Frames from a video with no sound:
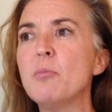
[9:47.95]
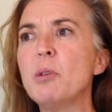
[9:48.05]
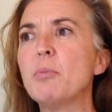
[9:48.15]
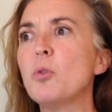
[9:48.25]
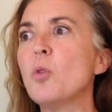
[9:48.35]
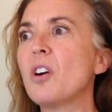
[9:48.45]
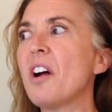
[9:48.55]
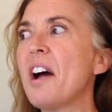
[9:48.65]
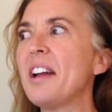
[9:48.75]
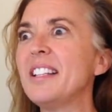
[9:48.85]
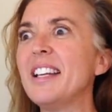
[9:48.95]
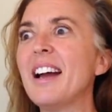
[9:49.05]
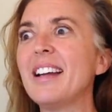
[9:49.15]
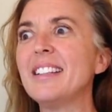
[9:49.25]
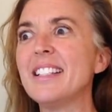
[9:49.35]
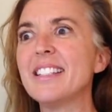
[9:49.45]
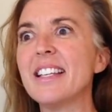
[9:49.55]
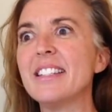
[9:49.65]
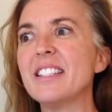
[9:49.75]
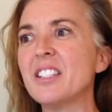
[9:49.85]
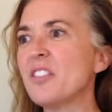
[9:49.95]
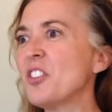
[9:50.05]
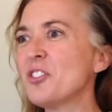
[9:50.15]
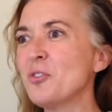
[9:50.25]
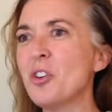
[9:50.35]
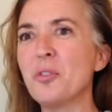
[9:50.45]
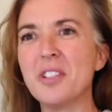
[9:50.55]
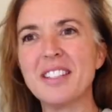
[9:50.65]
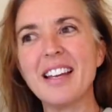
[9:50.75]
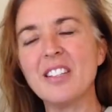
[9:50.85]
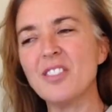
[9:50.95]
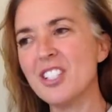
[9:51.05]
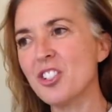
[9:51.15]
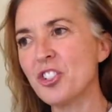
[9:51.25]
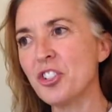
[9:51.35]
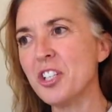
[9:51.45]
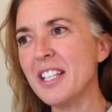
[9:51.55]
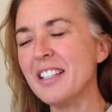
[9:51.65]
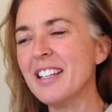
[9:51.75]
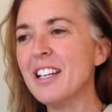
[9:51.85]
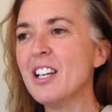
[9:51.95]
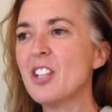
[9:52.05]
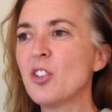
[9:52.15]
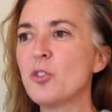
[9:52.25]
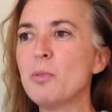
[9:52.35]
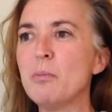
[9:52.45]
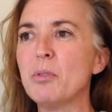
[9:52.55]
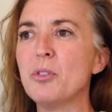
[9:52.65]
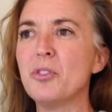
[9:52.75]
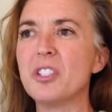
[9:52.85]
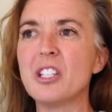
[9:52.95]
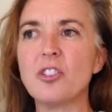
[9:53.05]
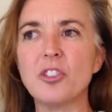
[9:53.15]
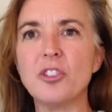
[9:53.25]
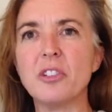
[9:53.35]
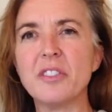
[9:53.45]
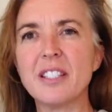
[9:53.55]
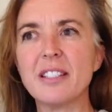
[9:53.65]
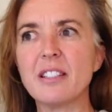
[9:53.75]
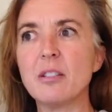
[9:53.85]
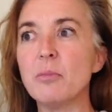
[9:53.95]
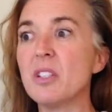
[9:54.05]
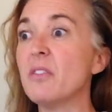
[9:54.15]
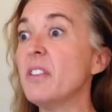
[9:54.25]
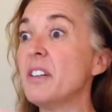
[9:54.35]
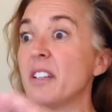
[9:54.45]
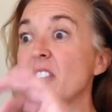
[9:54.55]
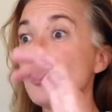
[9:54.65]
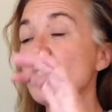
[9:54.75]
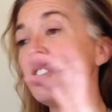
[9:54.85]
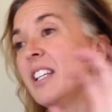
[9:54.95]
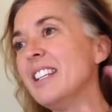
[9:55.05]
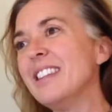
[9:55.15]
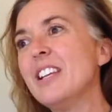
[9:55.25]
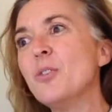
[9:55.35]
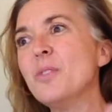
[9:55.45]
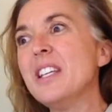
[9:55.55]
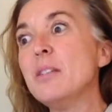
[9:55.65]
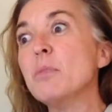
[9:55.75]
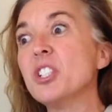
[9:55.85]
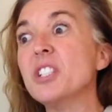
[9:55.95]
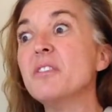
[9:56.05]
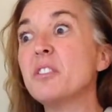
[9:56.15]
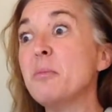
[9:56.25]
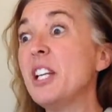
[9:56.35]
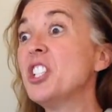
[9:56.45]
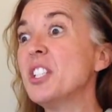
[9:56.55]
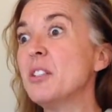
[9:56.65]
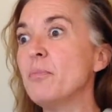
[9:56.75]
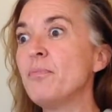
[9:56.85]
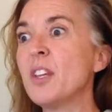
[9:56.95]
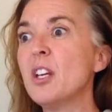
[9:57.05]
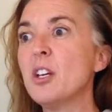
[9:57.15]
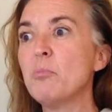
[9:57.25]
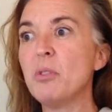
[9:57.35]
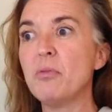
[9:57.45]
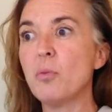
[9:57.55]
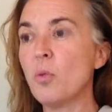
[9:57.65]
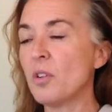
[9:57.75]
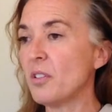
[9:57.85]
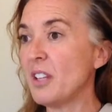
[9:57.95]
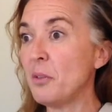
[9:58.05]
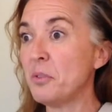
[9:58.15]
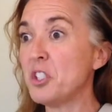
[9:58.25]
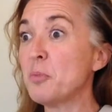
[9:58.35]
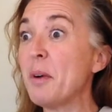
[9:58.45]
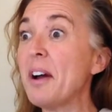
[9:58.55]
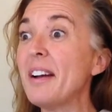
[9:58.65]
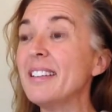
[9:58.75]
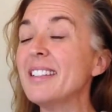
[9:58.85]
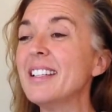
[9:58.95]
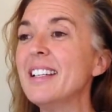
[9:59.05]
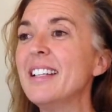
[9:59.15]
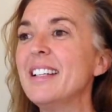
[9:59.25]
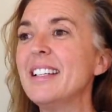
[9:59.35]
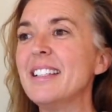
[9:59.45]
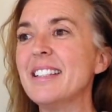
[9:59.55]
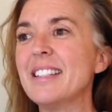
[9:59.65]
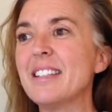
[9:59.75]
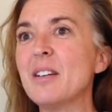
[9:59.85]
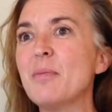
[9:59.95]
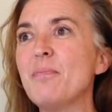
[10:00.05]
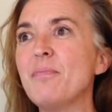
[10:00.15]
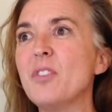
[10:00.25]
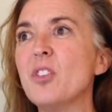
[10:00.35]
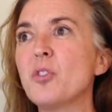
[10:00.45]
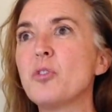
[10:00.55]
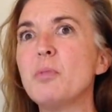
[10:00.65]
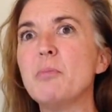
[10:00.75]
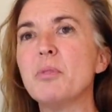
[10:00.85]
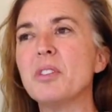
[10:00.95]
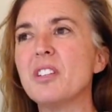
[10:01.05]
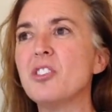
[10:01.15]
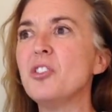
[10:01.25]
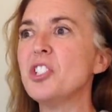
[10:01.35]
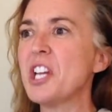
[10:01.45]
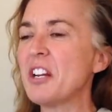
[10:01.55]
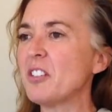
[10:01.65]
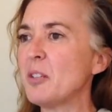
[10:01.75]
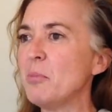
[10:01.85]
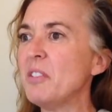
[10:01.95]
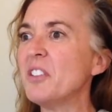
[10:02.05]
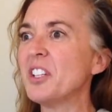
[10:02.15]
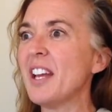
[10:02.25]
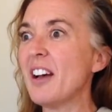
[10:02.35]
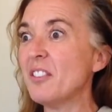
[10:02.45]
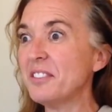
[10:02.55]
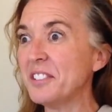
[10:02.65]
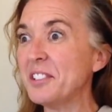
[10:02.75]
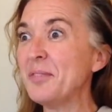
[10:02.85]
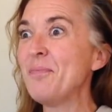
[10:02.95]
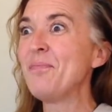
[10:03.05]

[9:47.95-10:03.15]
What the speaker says: people who are highly, highly sensitive, also known as kind of discerning, those people whose central nervous system is very discerning and they don't need much information before they respond, is those people, the 2-channel can be very helpful.